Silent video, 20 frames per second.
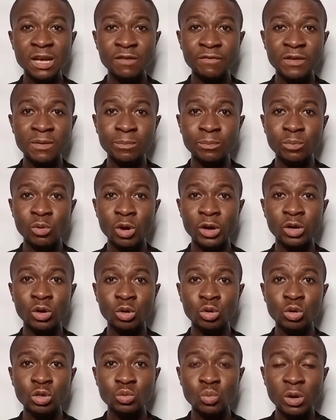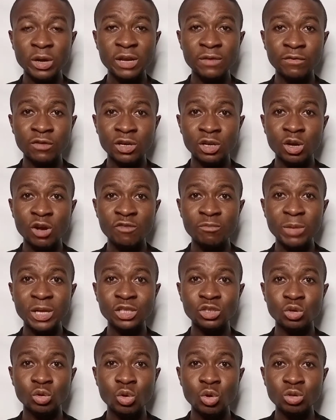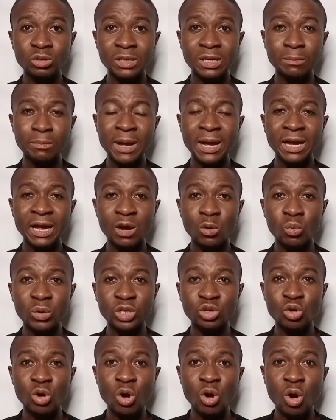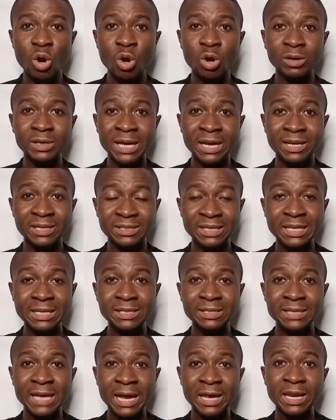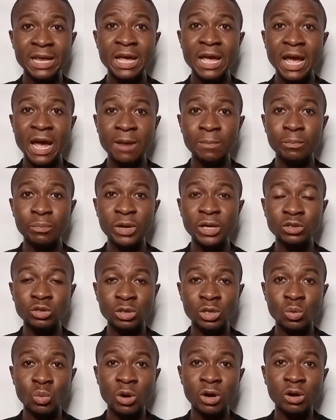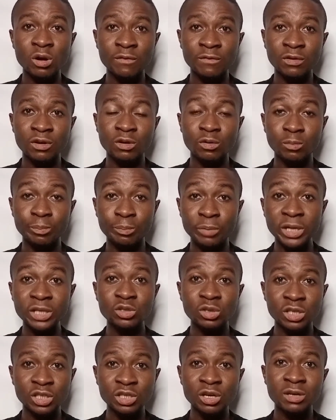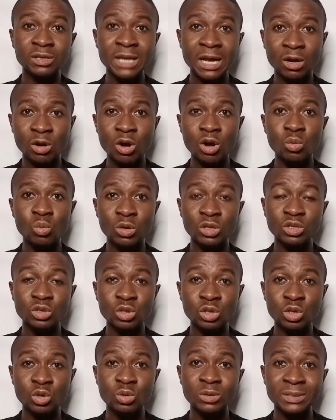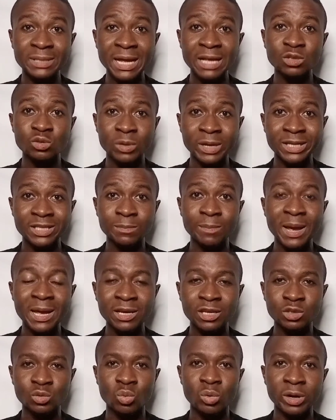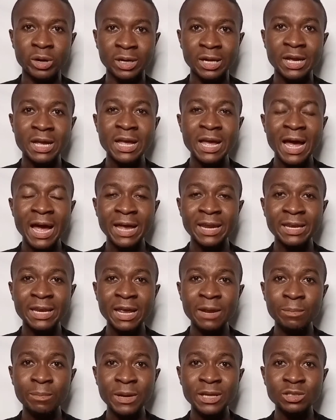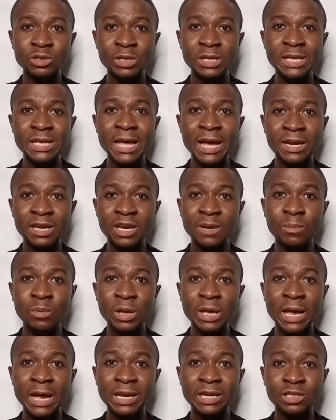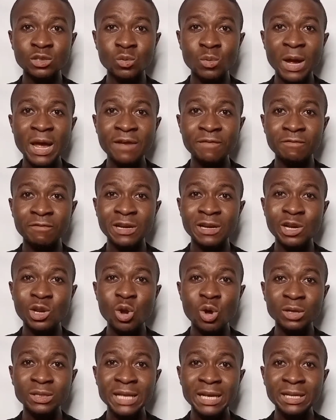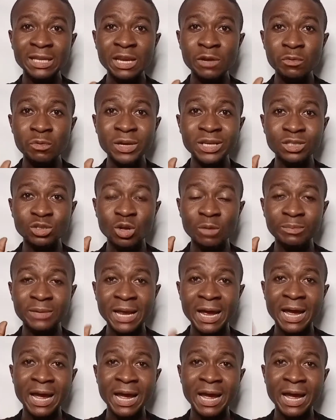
self-employed or those working for the government, should go to the bank and withdraw all that is inside and bring to the work of bring to the church. That God wants to use that to expand His work. And then Pastor EA Adeboye and his wife reluctantly raised up